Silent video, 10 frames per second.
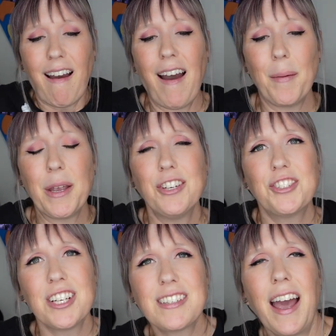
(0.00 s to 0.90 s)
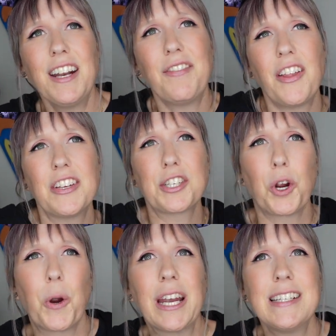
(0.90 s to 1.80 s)
Um, and you're just kind of on this
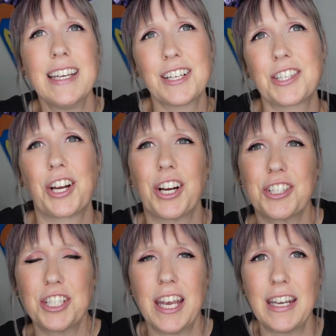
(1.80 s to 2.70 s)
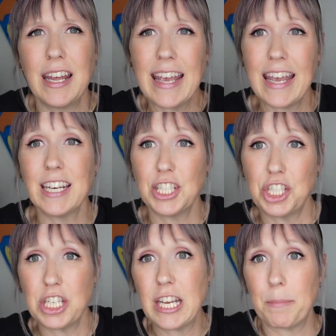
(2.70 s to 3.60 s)
crazy excursion in a
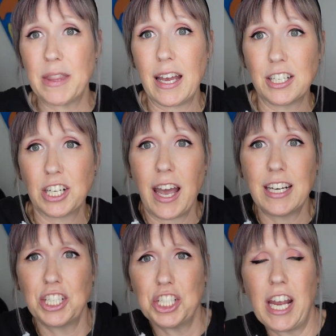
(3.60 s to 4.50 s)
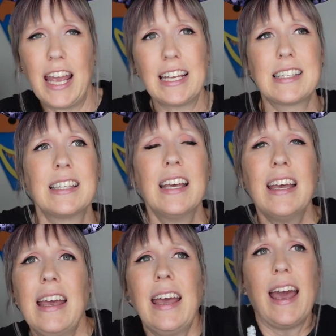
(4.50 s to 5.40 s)
Jeep that kind of shakes
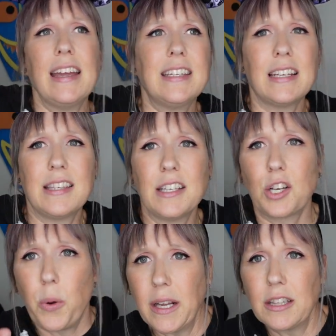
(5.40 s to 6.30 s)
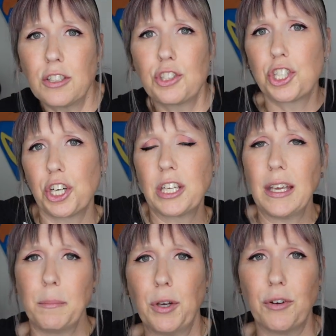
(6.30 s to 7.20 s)
and does these quick little
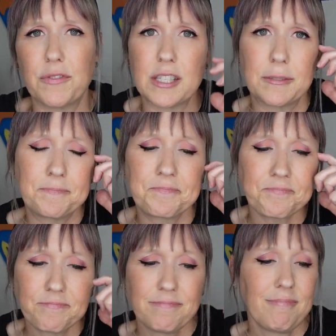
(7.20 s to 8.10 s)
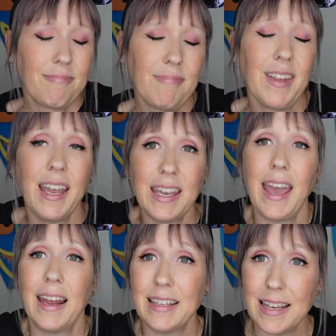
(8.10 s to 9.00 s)
jerking moves. It
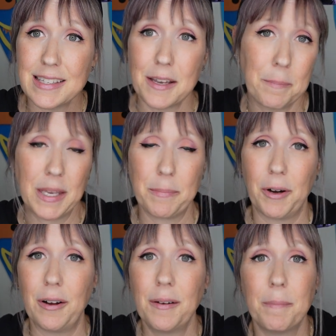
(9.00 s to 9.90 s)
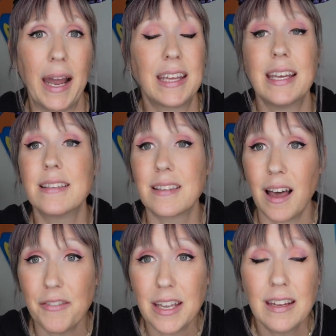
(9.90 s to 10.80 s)
can get some people. My kids
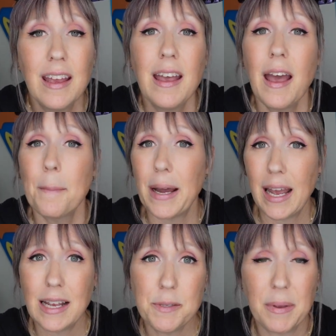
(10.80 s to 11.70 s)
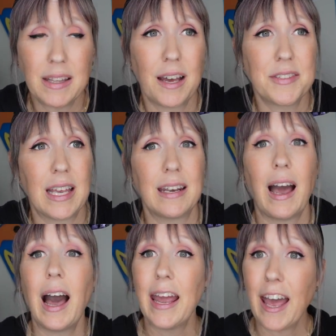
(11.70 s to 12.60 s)
love it. My husband loves it.
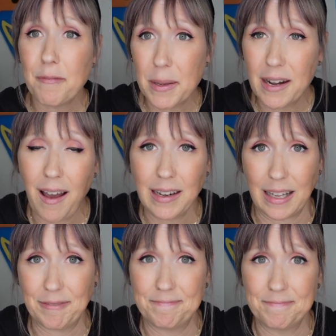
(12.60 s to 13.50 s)
I have been on it.